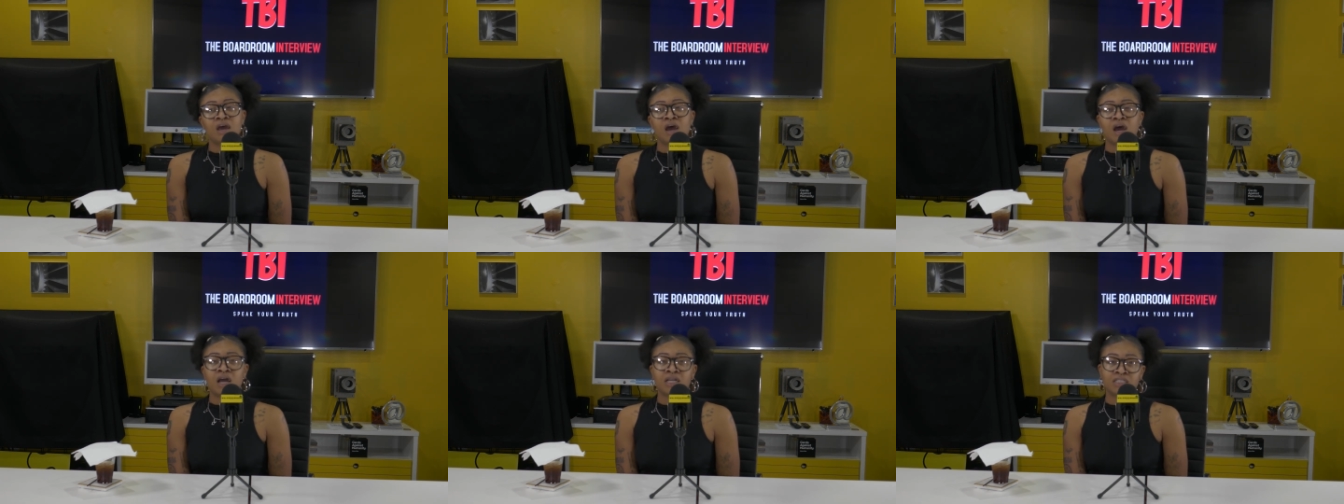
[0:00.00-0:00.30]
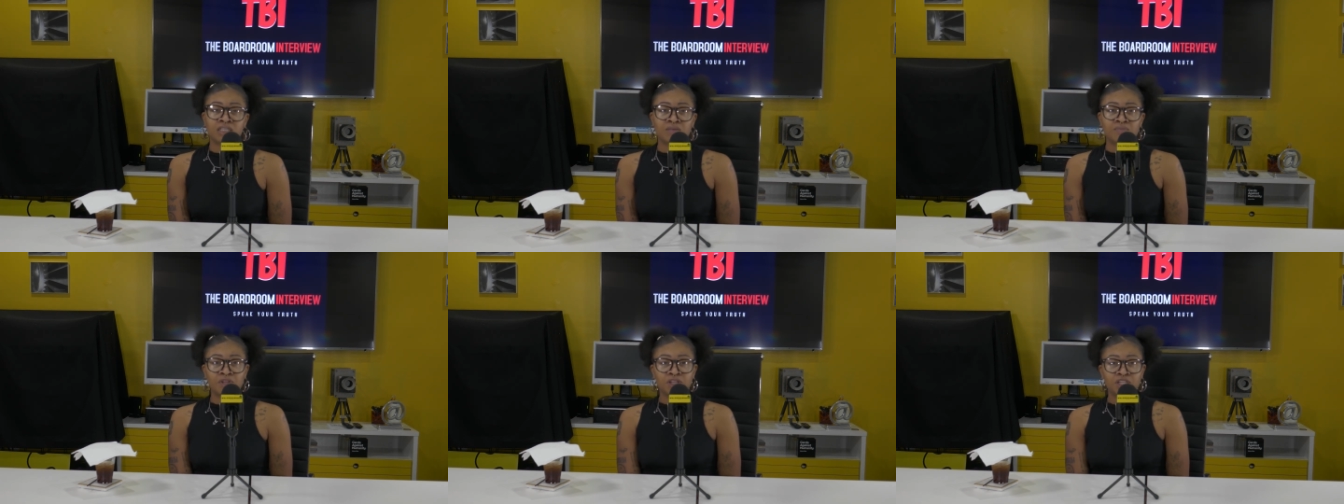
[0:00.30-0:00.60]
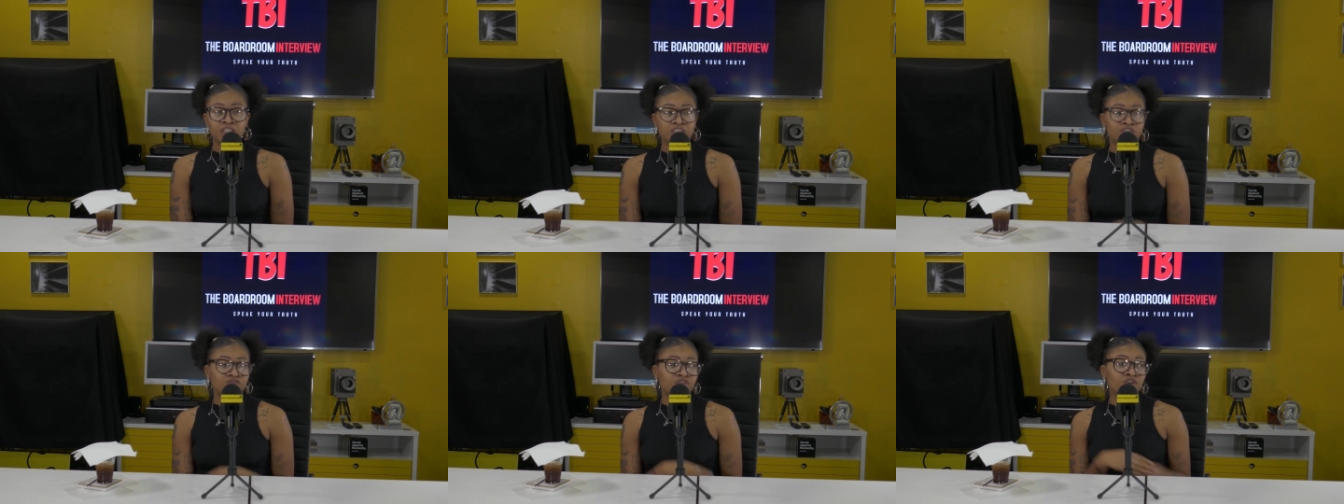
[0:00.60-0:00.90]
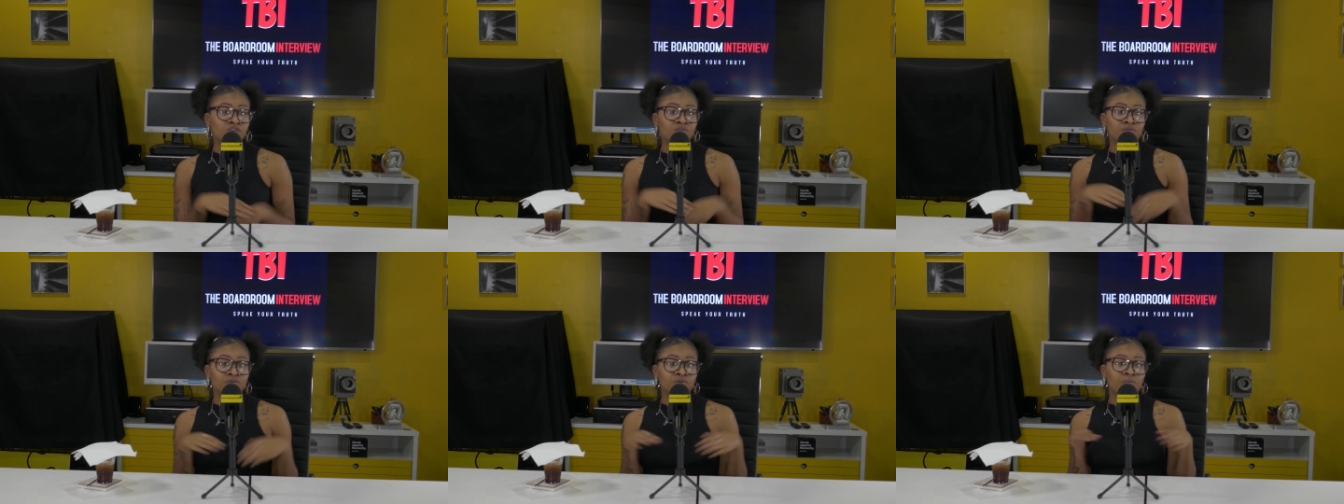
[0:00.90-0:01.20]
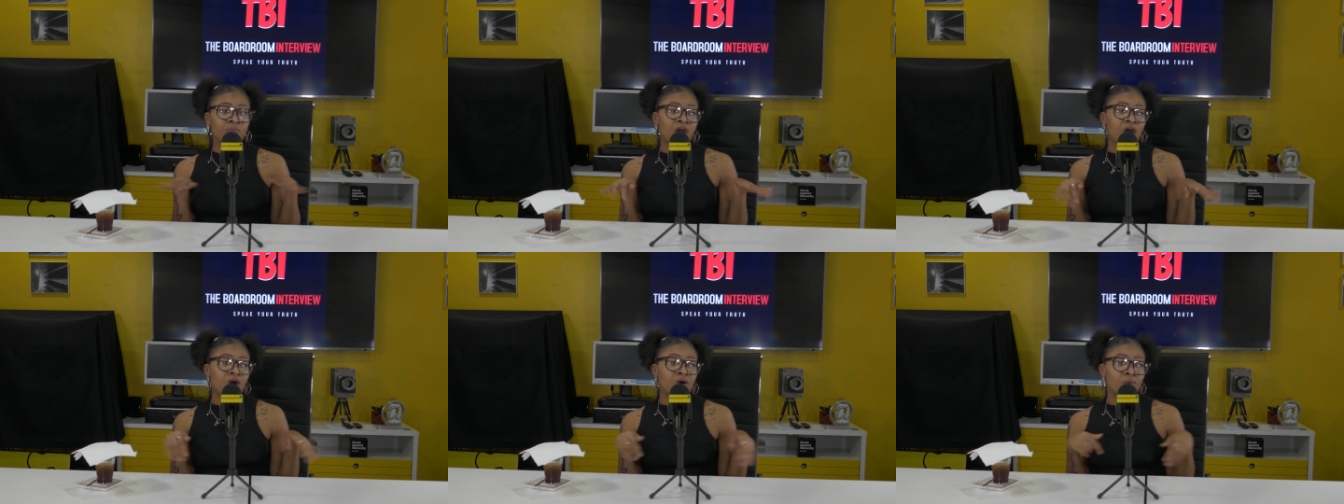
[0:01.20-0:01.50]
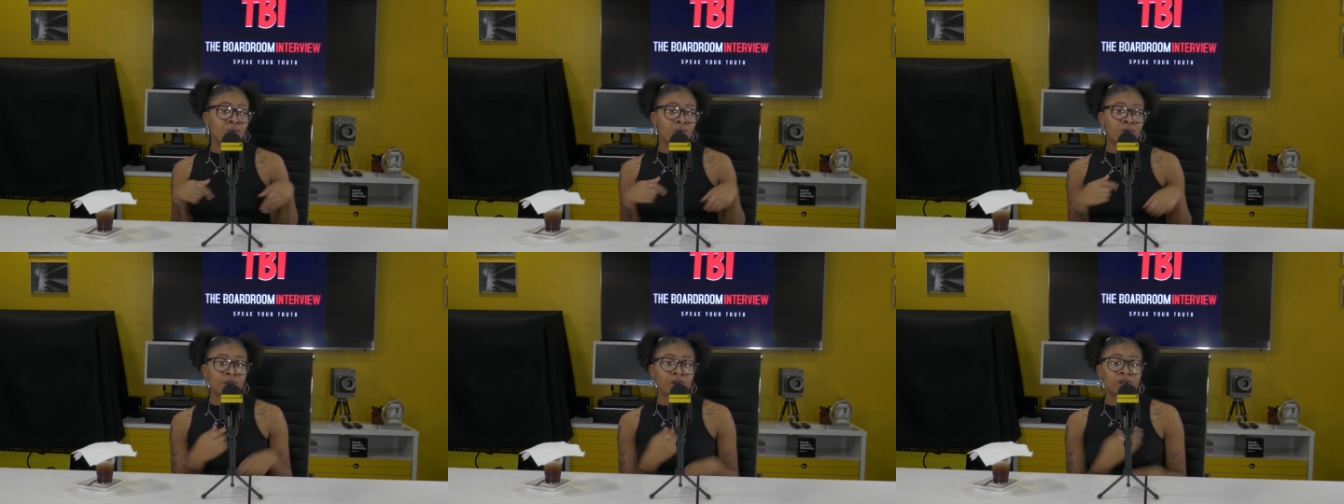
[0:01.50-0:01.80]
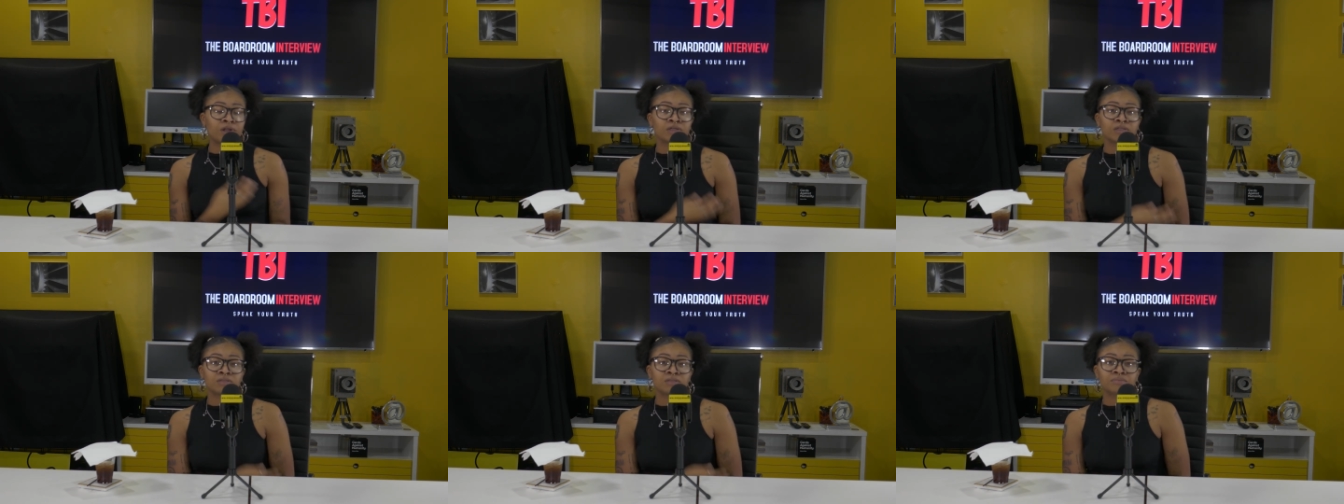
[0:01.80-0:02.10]
I typically just fill the room out.
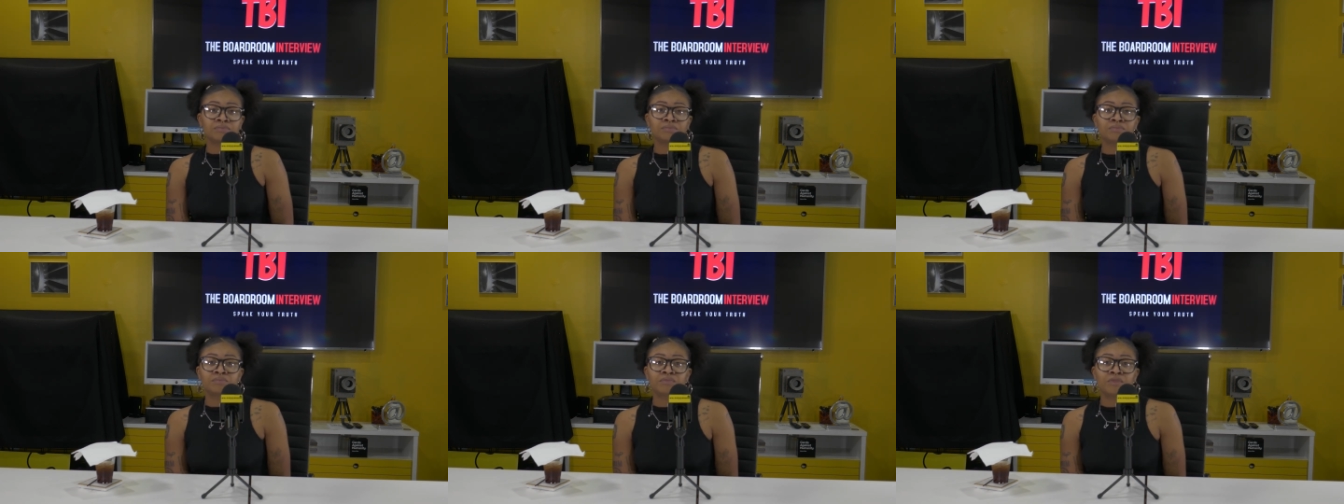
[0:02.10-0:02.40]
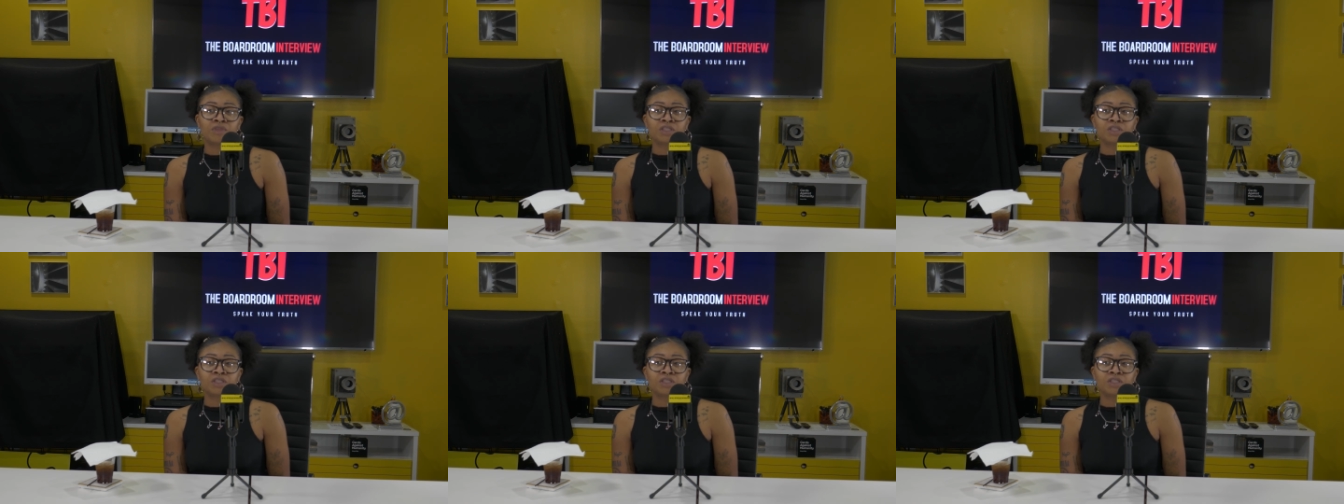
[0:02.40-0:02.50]
Um,